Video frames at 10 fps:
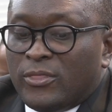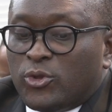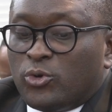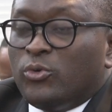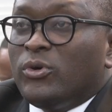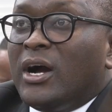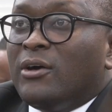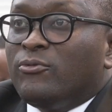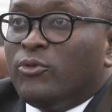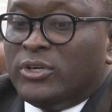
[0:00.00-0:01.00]
through
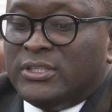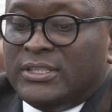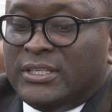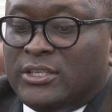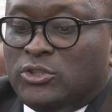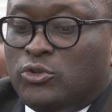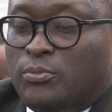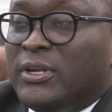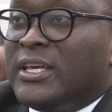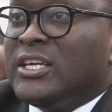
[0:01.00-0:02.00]
avoiding
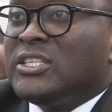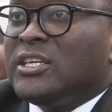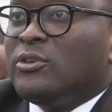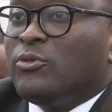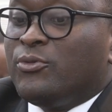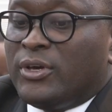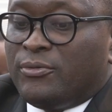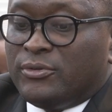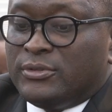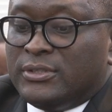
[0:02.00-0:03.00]
duplication of
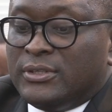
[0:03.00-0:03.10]
effort.